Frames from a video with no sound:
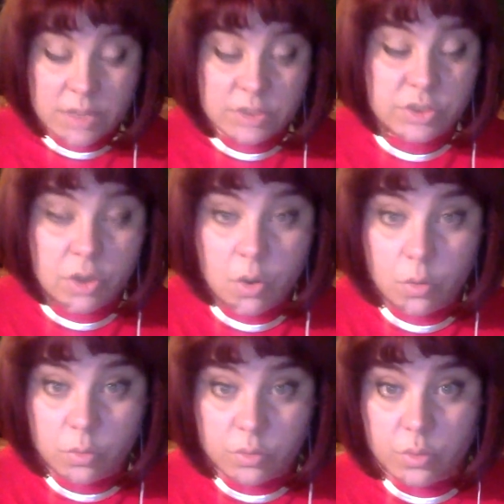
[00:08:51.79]

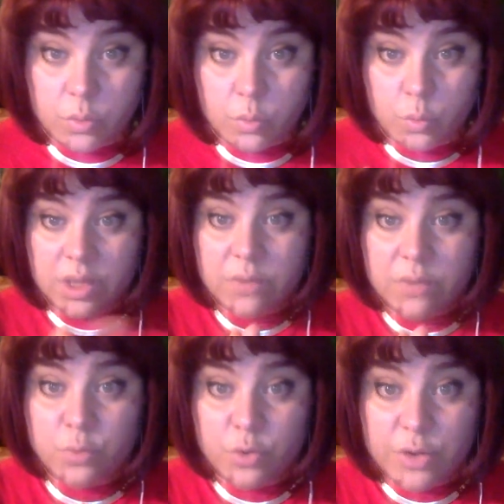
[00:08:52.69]
So
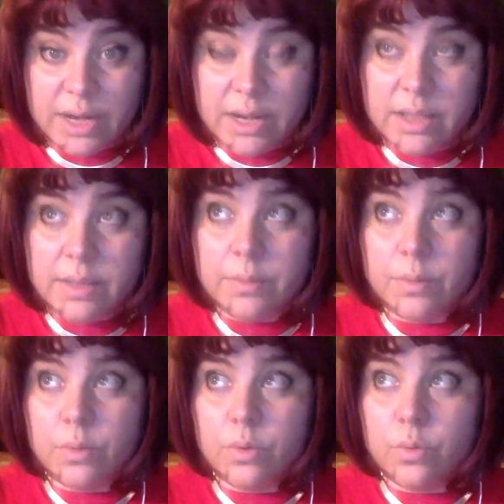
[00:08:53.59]
if we really
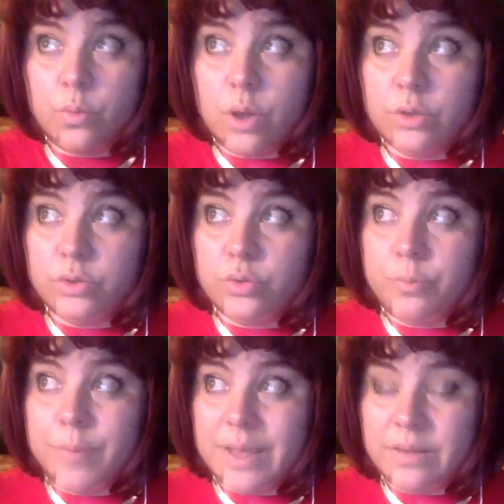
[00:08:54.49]
want
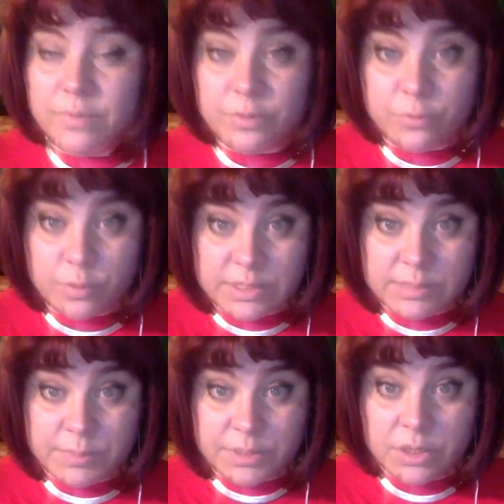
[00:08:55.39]
to benefit from these
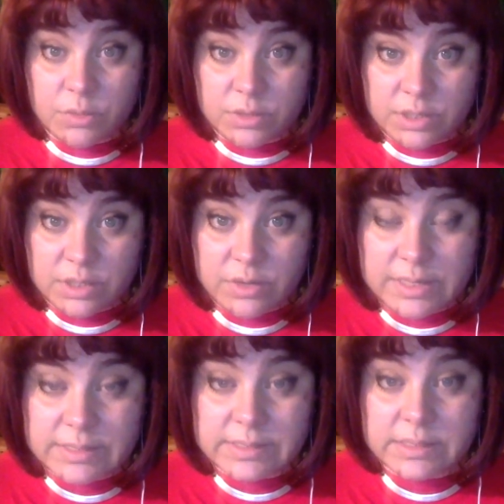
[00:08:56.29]
particular
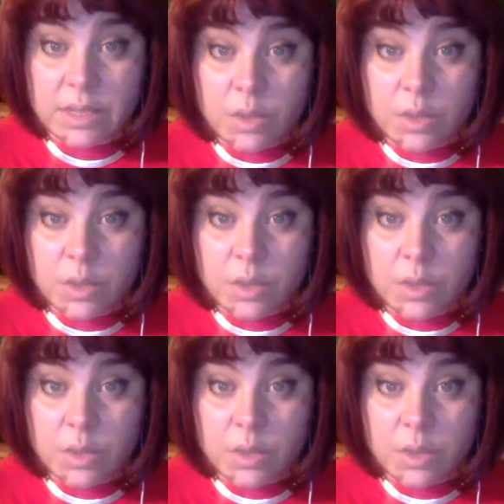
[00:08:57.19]
degrees,